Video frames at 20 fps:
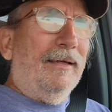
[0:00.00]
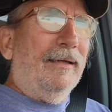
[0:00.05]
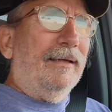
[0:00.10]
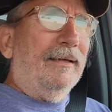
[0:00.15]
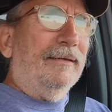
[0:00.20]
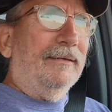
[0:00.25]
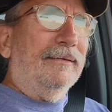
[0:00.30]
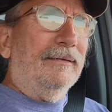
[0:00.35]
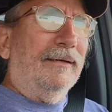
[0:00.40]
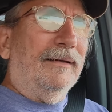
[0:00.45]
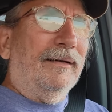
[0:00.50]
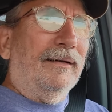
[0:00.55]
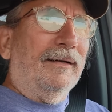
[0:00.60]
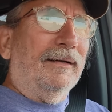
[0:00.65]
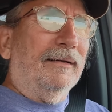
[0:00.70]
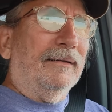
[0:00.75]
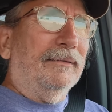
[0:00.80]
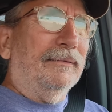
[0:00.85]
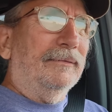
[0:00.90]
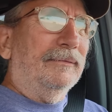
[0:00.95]
and
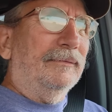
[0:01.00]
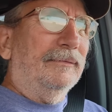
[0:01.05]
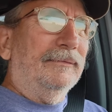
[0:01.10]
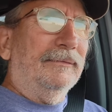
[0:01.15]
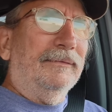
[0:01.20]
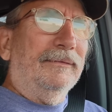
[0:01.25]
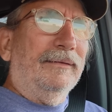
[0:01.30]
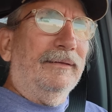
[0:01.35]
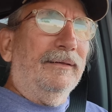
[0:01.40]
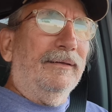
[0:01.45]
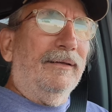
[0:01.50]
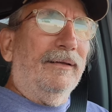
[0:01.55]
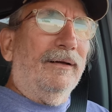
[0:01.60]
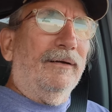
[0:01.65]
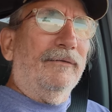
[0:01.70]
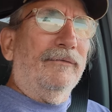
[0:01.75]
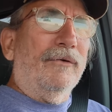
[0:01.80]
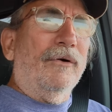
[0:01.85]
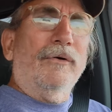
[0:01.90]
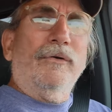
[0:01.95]
of
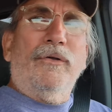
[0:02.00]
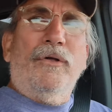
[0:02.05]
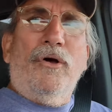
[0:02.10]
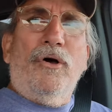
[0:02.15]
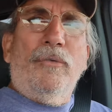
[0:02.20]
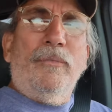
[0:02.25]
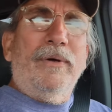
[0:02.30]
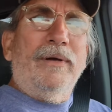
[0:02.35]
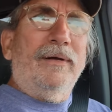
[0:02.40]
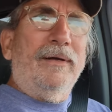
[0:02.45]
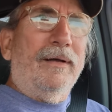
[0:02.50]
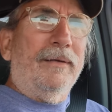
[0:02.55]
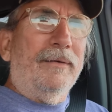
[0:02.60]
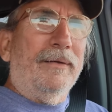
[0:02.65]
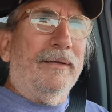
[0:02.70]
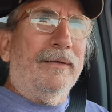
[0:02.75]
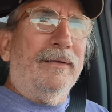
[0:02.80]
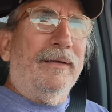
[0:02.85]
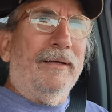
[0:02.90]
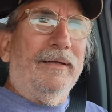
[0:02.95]

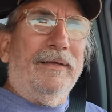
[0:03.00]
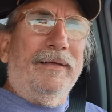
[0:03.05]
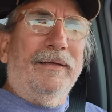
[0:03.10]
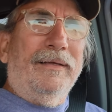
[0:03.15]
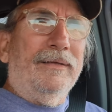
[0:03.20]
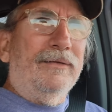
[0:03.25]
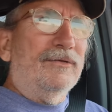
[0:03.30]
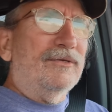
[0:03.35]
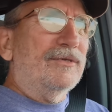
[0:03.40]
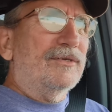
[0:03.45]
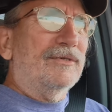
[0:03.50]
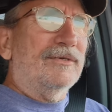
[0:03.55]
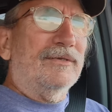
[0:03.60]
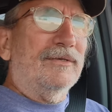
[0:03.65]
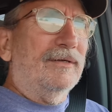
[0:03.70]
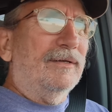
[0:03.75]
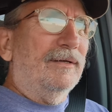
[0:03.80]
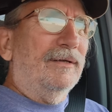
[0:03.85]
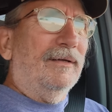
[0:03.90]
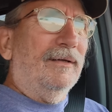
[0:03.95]
Oklahoma, I
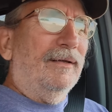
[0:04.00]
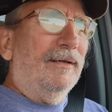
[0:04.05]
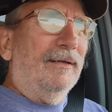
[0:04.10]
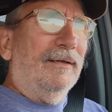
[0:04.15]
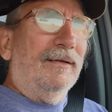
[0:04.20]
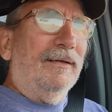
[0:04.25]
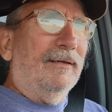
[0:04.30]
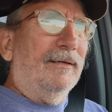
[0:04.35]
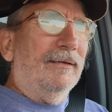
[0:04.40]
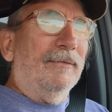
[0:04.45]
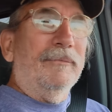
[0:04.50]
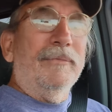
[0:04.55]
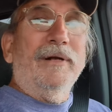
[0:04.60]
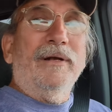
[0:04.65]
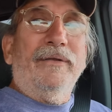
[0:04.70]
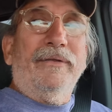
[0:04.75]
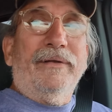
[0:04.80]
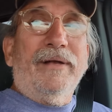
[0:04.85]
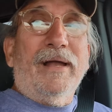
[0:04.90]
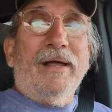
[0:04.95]
just
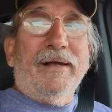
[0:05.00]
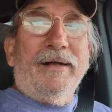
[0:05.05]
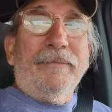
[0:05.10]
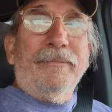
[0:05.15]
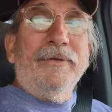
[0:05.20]
middle of the night.